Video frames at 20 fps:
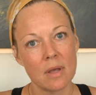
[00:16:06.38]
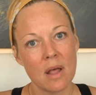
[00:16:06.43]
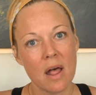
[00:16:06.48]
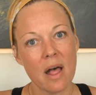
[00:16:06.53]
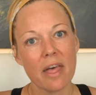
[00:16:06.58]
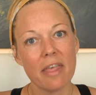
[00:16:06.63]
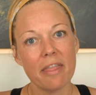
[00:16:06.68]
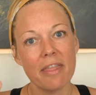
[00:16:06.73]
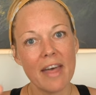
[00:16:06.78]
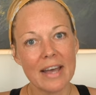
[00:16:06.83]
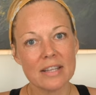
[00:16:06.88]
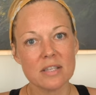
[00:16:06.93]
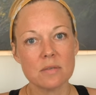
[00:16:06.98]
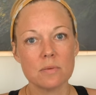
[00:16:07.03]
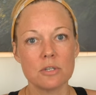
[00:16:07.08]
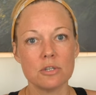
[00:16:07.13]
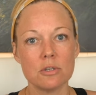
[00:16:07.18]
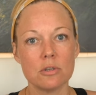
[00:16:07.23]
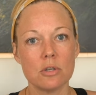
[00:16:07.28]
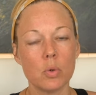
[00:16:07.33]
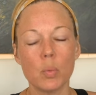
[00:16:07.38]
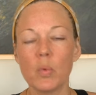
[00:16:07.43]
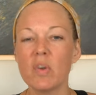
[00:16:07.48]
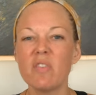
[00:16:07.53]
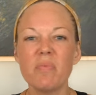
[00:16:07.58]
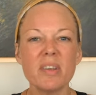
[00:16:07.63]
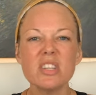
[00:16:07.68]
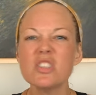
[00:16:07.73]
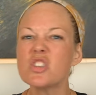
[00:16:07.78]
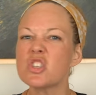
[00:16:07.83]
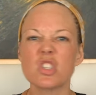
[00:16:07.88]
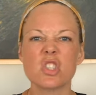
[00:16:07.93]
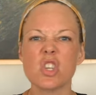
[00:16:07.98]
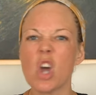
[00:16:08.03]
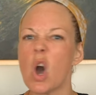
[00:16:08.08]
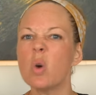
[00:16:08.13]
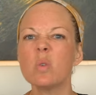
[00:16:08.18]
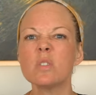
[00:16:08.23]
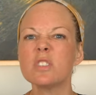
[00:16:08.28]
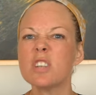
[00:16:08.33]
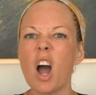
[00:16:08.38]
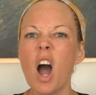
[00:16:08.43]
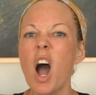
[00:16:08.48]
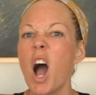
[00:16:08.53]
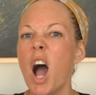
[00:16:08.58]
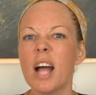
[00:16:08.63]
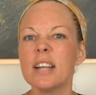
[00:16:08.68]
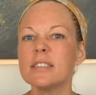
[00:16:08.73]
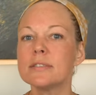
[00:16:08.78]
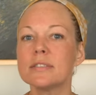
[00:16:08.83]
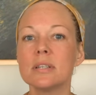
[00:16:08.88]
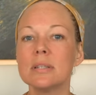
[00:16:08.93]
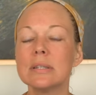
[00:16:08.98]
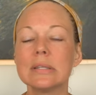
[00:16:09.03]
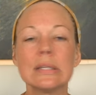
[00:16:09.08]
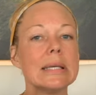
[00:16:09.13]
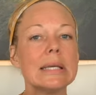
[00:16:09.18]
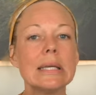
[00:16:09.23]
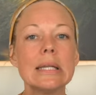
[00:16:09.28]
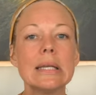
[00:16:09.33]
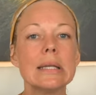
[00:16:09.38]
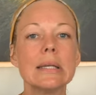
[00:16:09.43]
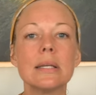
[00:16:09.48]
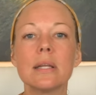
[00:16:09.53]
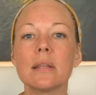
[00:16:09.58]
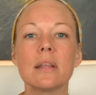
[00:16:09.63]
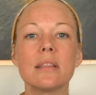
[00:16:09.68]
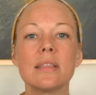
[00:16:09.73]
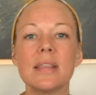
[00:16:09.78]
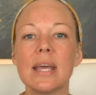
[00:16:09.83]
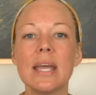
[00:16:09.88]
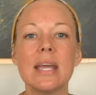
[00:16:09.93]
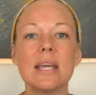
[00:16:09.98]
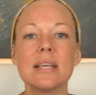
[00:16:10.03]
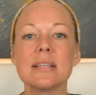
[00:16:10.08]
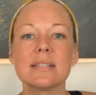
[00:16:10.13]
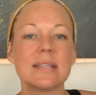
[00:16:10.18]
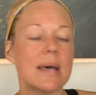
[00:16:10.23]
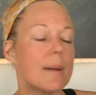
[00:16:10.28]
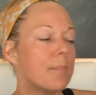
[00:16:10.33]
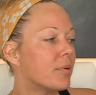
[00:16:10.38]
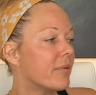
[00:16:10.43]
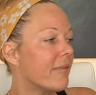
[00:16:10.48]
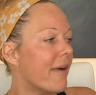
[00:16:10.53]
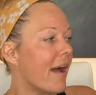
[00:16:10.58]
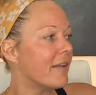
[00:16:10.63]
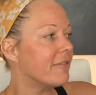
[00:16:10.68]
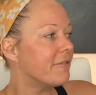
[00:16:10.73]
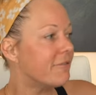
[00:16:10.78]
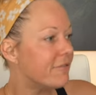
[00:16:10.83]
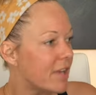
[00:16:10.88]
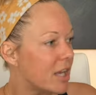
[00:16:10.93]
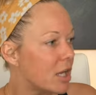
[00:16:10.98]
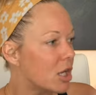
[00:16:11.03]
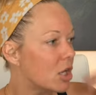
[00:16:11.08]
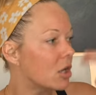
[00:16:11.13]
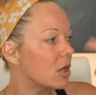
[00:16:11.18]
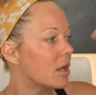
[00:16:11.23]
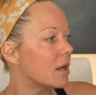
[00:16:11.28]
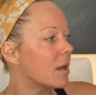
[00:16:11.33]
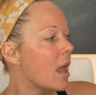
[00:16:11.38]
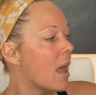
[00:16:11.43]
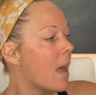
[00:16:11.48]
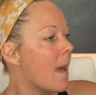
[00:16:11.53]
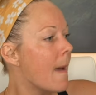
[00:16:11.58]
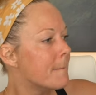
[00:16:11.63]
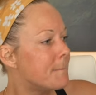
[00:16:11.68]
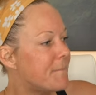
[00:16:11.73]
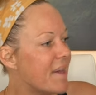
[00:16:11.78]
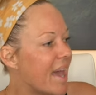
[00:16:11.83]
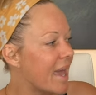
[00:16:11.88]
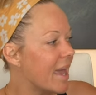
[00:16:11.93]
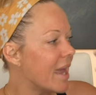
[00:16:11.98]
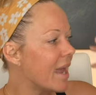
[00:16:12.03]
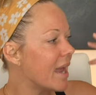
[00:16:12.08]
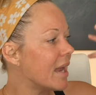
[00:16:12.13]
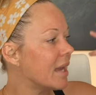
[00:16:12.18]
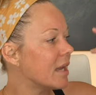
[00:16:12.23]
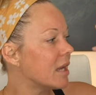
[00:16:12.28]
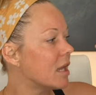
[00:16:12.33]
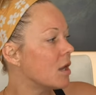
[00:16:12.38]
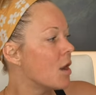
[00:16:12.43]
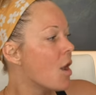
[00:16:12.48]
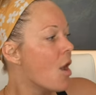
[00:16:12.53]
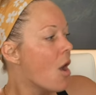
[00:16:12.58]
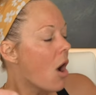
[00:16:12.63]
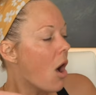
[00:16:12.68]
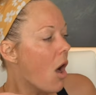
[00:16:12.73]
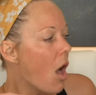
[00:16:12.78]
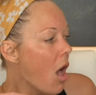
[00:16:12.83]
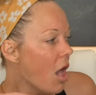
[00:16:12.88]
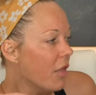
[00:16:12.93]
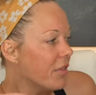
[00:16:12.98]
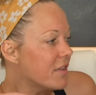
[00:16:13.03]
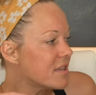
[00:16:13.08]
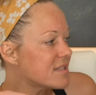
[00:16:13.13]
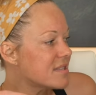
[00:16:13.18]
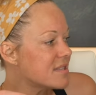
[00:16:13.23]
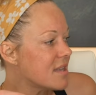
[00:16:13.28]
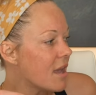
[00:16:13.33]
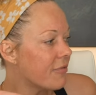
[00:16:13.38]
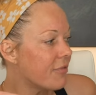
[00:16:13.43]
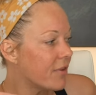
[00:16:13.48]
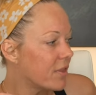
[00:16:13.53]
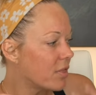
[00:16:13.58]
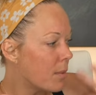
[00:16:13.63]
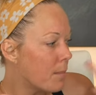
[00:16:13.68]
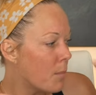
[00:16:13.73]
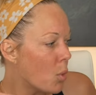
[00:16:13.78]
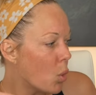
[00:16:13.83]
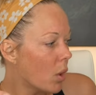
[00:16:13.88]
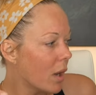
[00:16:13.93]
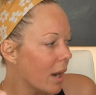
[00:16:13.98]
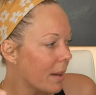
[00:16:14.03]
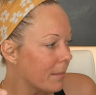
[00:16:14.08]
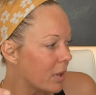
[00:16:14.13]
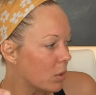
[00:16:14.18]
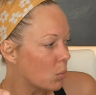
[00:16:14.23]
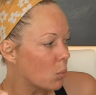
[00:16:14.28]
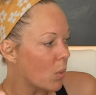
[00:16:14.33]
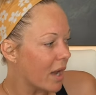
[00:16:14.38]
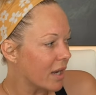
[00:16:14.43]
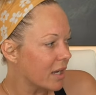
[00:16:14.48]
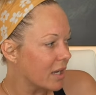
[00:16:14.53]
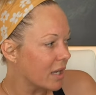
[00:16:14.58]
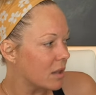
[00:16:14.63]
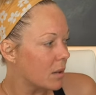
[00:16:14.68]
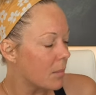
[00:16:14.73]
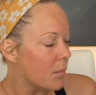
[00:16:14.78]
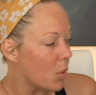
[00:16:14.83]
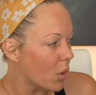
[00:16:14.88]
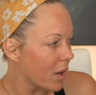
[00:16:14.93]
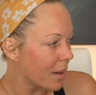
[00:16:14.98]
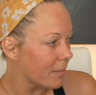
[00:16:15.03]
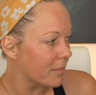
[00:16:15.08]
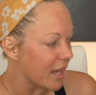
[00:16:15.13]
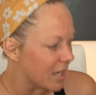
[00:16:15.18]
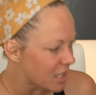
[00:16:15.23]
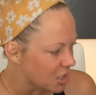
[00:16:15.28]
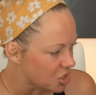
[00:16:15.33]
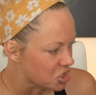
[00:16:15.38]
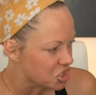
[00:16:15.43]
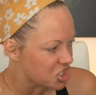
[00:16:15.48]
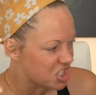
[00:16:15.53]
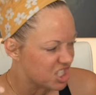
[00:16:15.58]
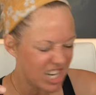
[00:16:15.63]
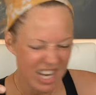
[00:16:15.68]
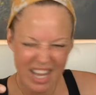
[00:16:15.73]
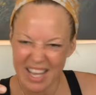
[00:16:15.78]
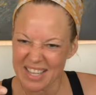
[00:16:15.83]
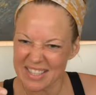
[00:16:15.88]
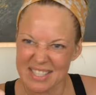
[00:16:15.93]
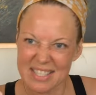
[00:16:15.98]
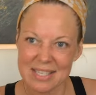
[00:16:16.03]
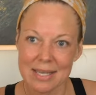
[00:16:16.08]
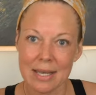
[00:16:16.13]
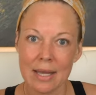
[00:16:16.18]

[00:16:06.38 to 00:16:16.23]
that's what you do. We've been so taught to lean into the things that provide fear and pain and all this stuff. And the more I'm unwinding, the more I'm like, shit,